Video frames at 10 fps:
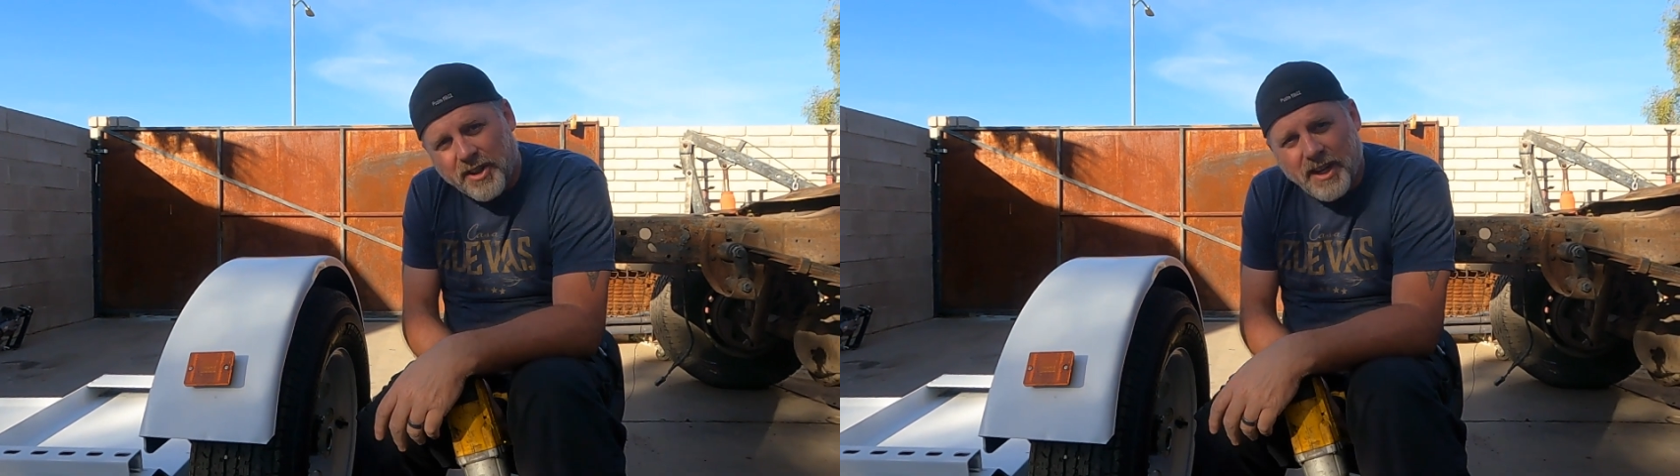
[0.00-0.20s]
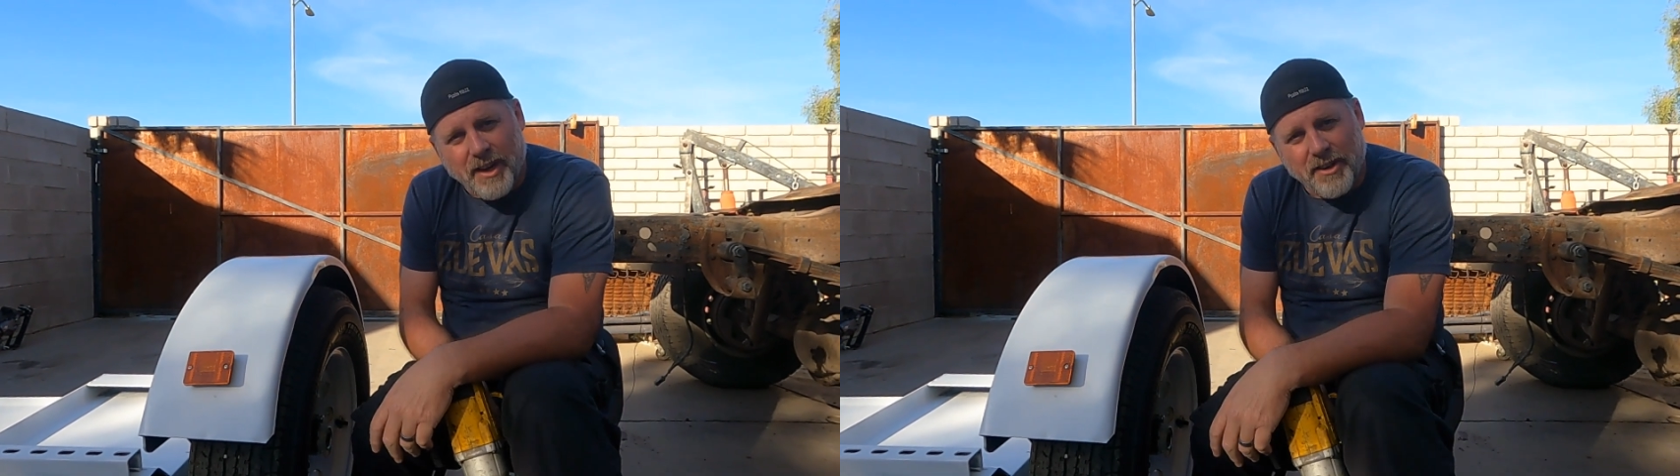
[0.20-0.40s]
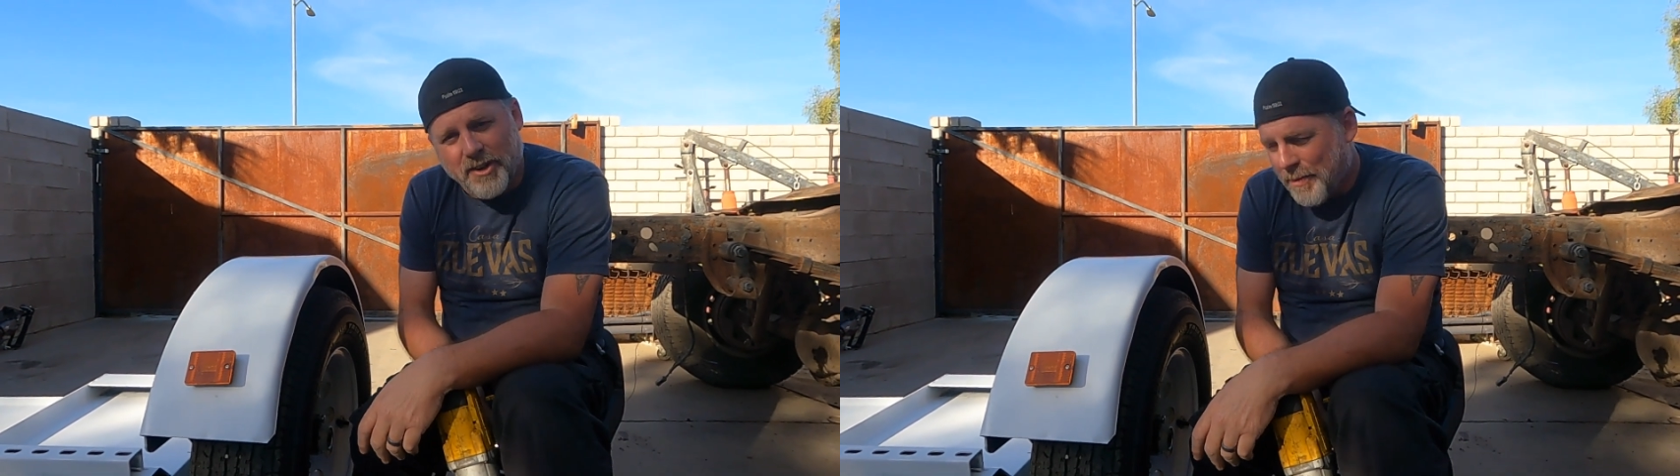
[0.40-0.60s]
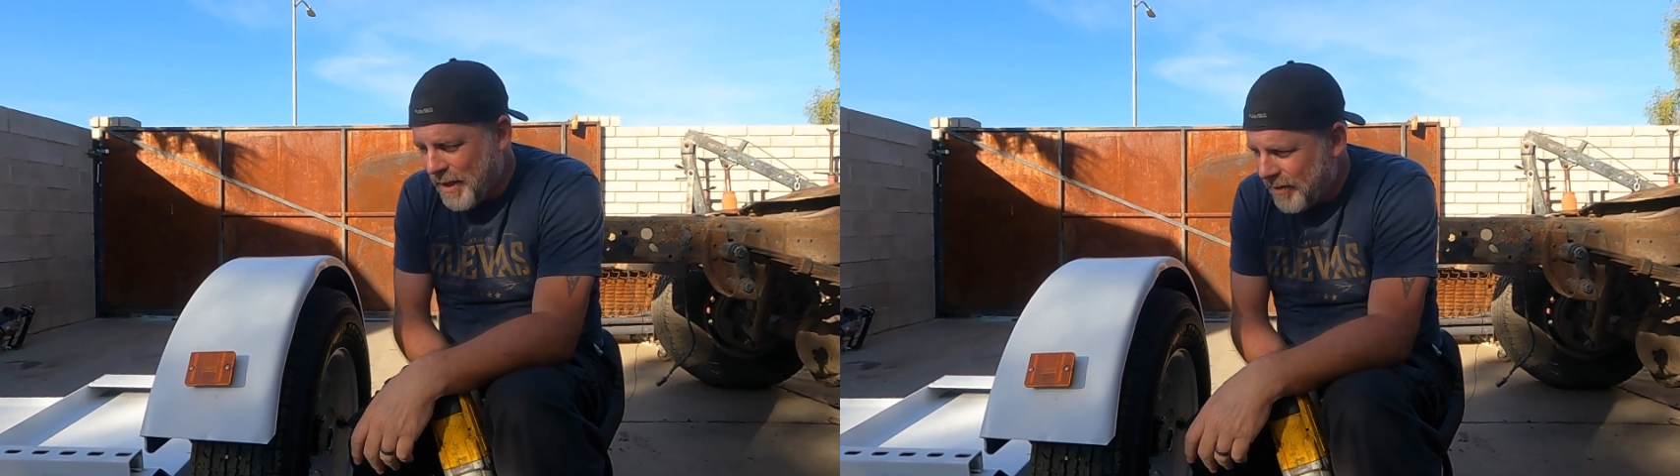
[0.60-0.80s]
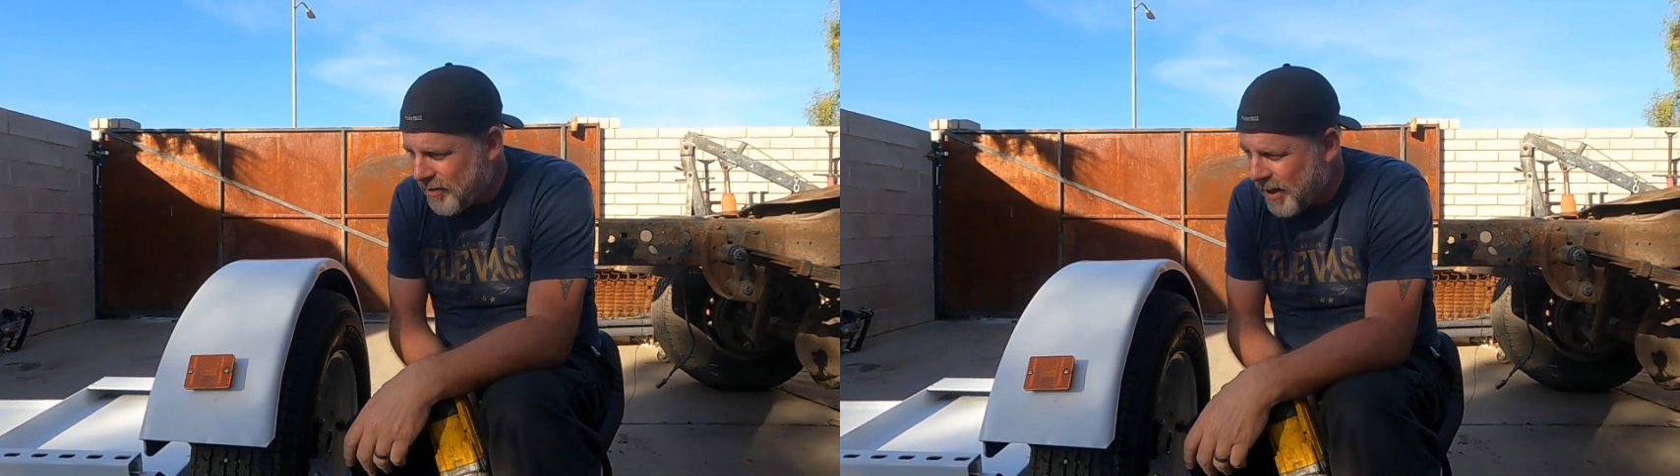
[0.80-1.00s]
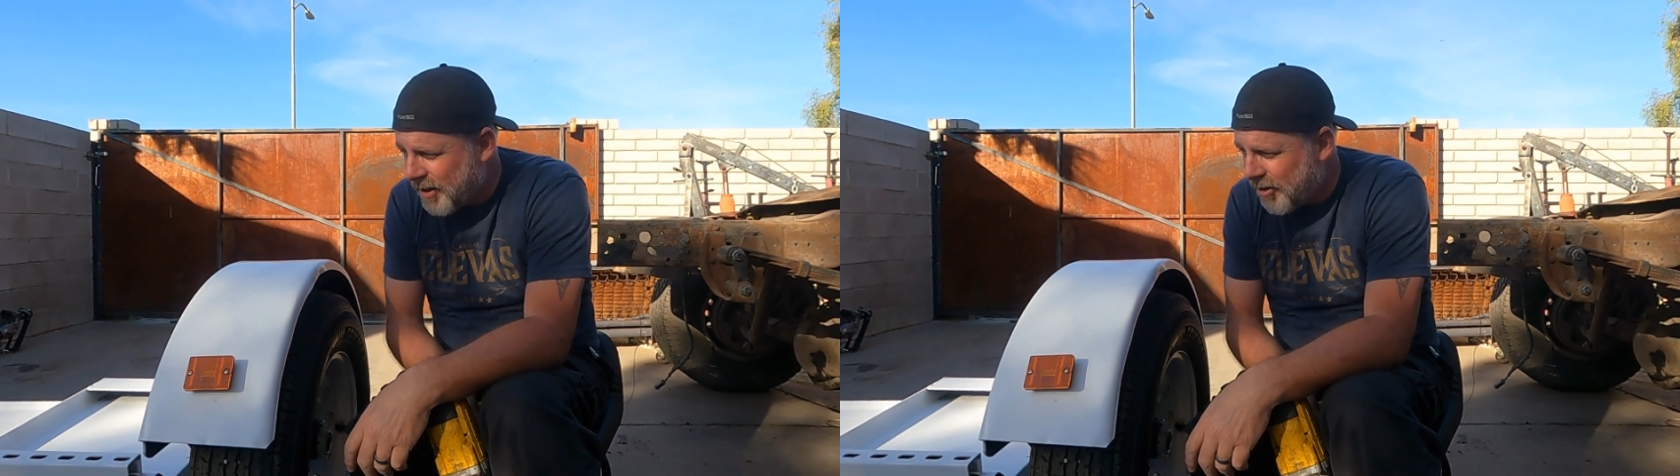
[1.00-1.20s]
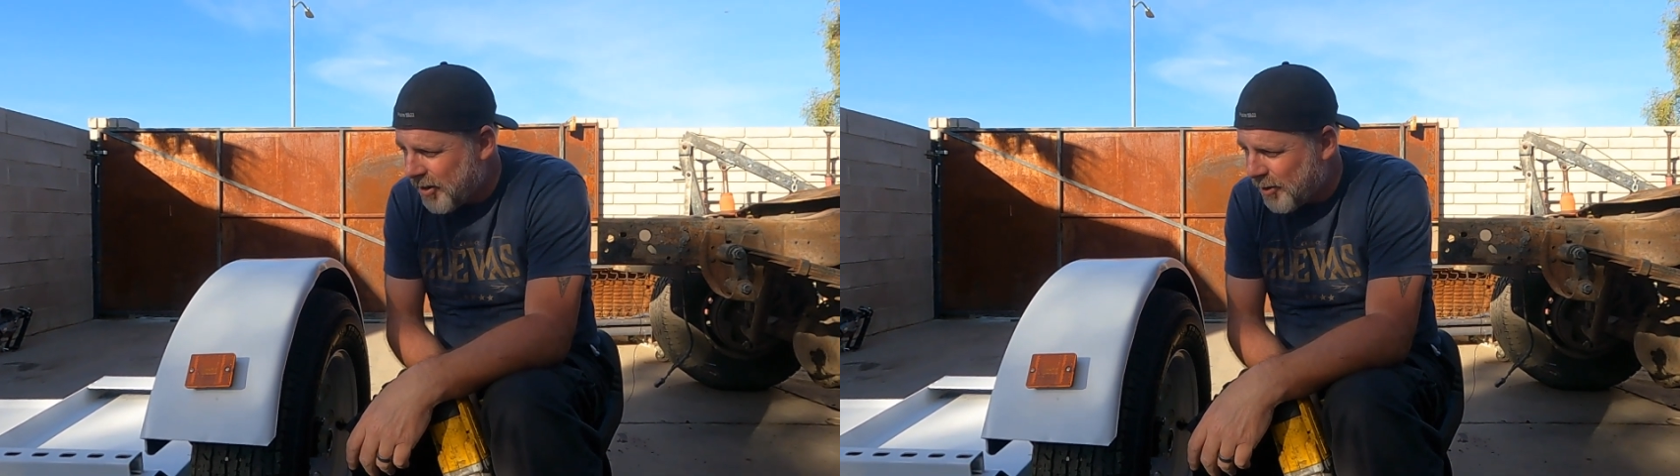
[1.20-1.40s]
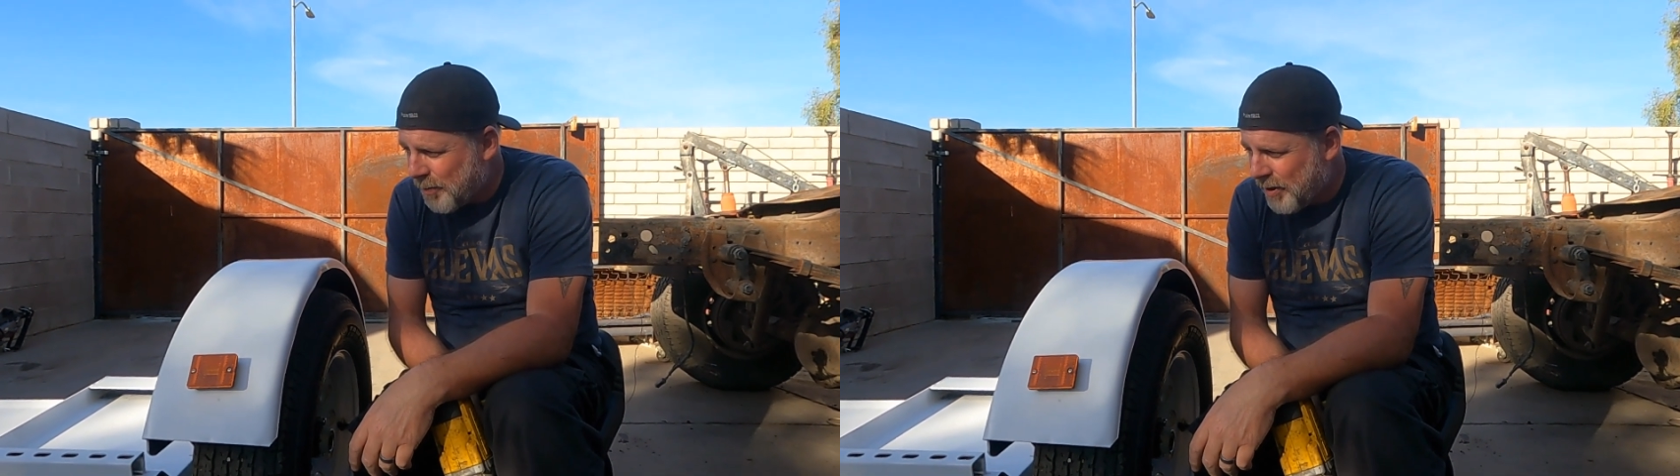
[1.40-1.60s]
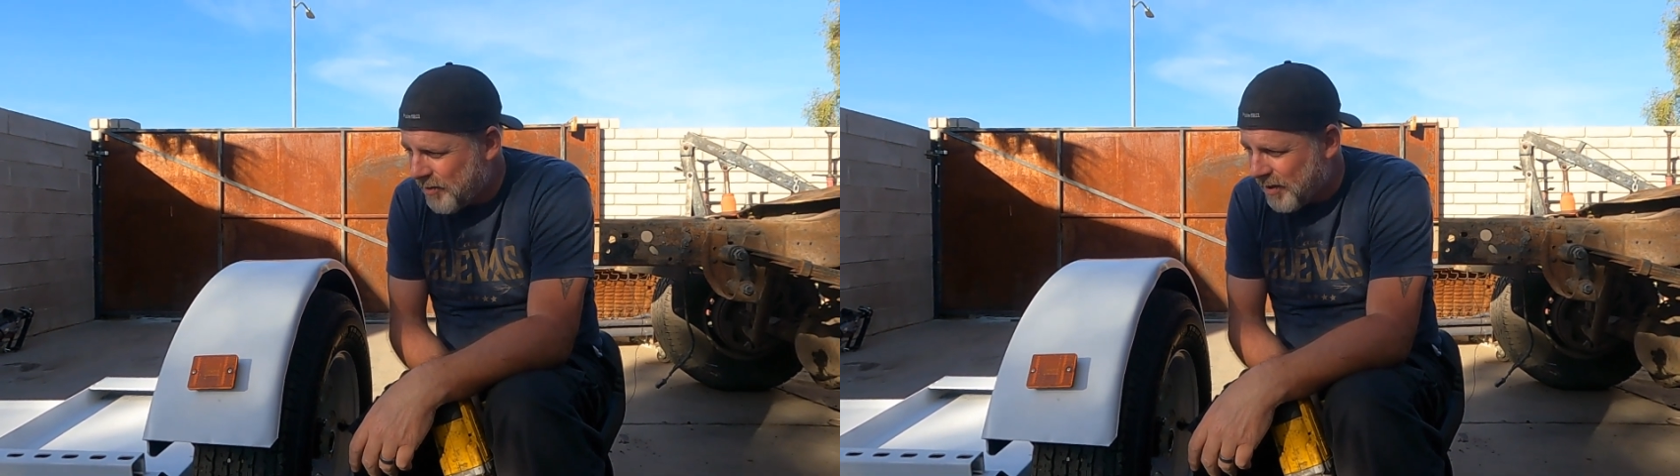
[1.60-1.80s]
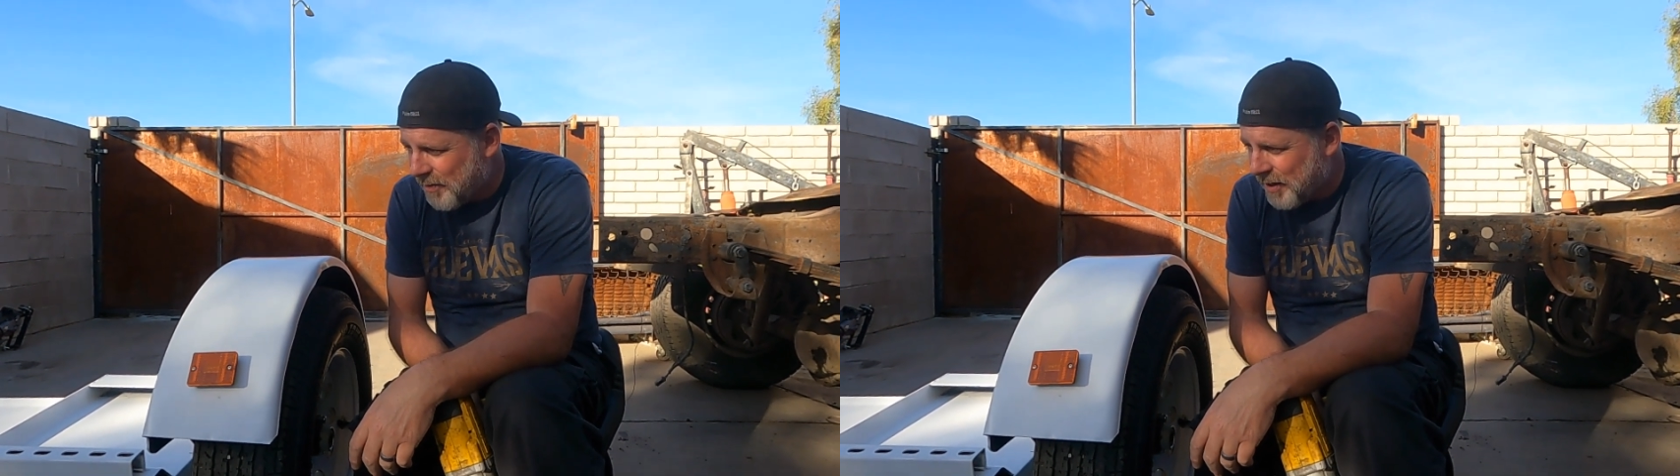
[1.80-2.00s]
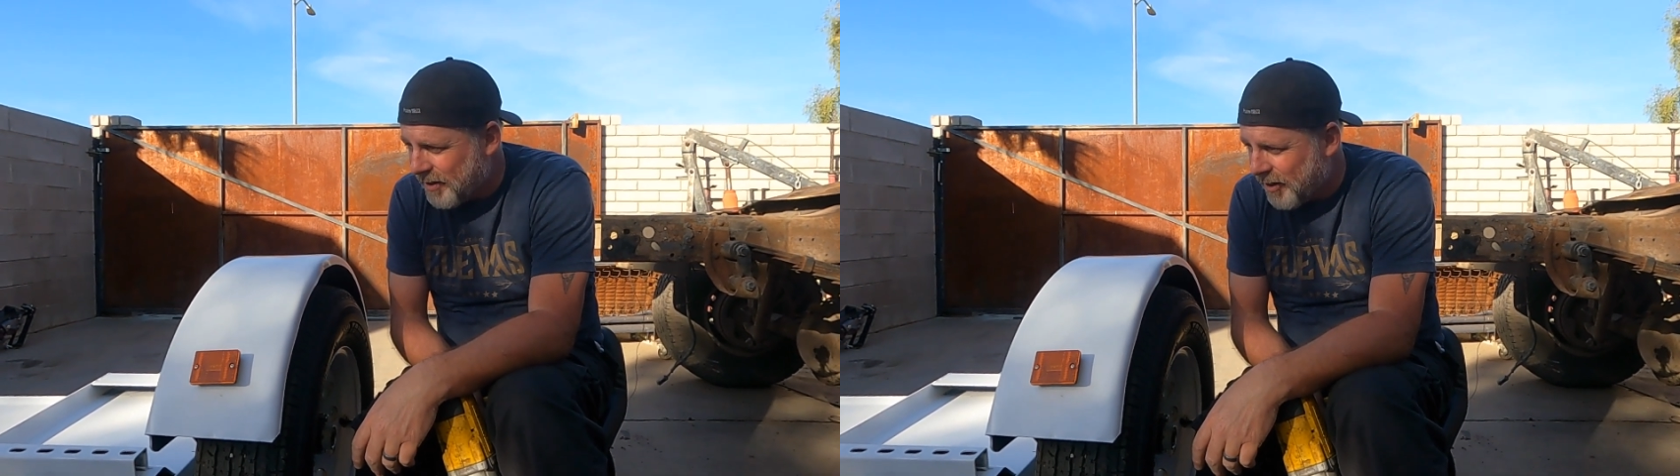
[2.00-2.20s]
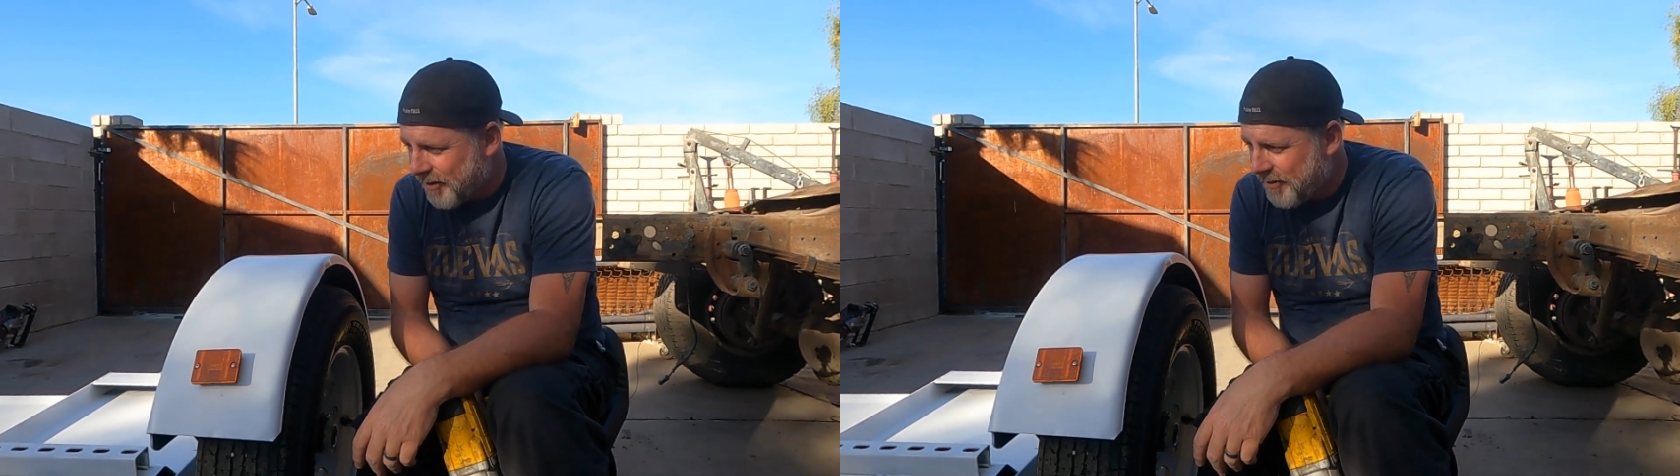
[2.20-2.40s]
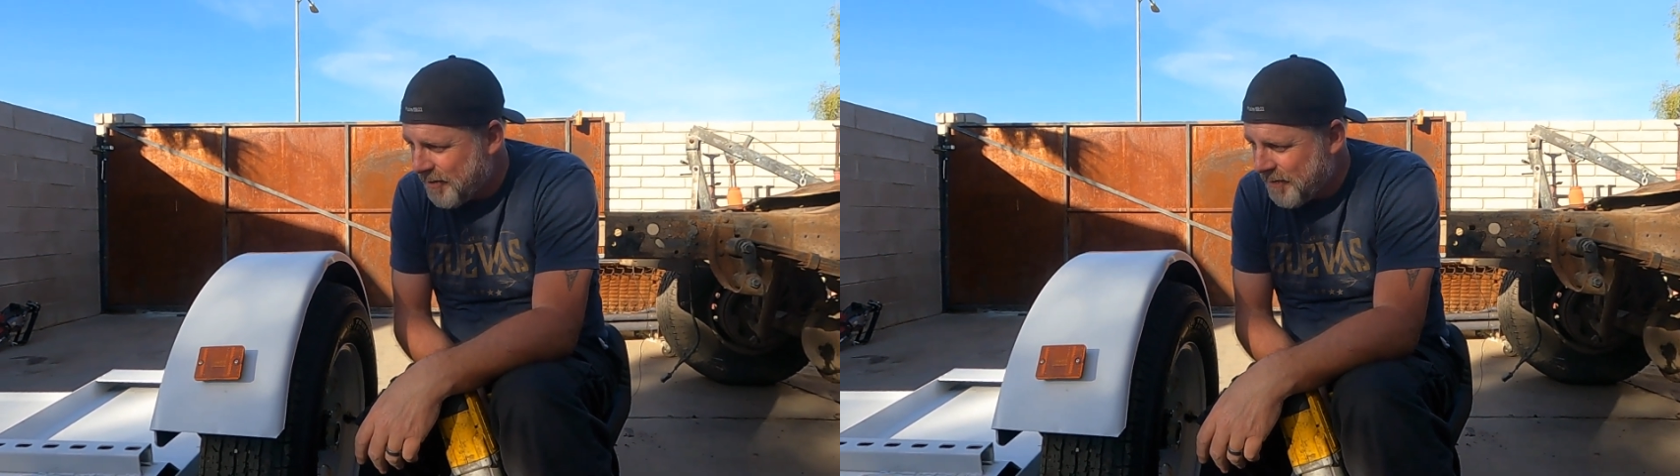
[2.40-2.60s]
looking at it, you go, man, that's an $800 bill sitting right there.